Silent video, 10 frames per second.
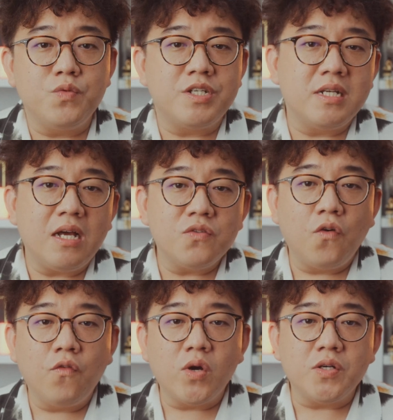which allows
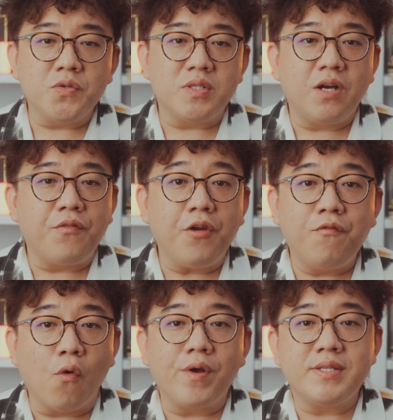for vocals to sound very
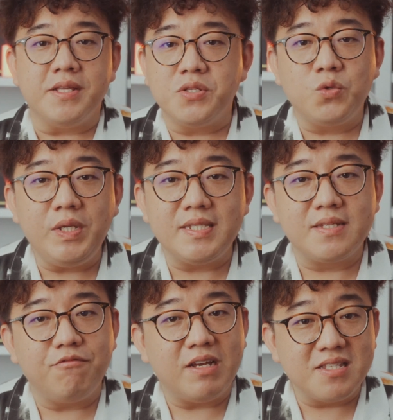focused and
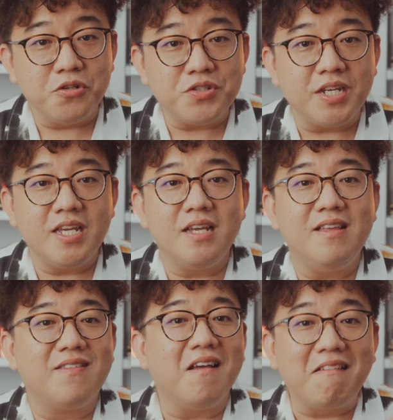sweet. Resolution here
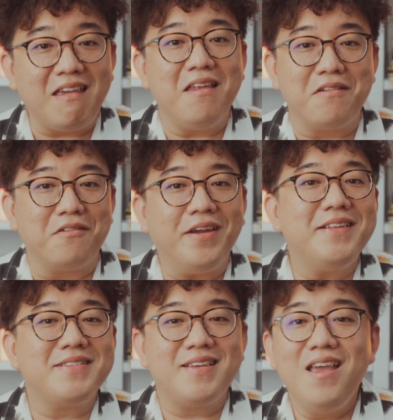is again
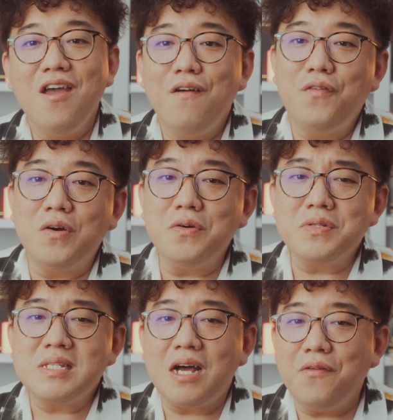great. Vocals
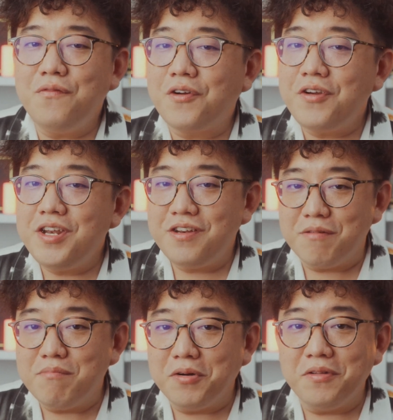sound very
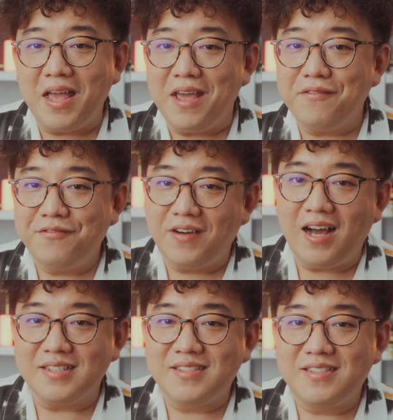nimble and
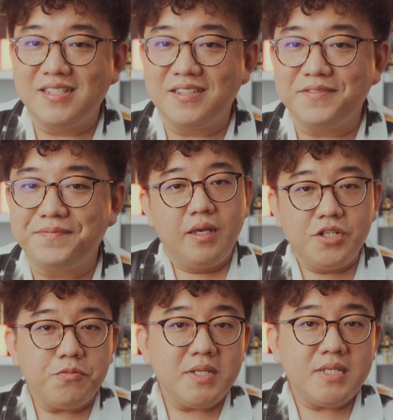fast.
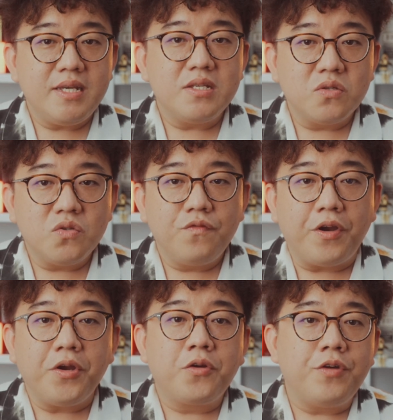Instruments here is also
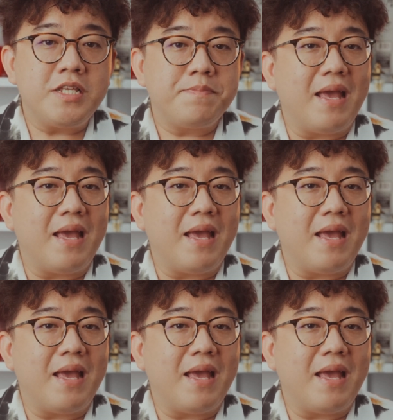very crisp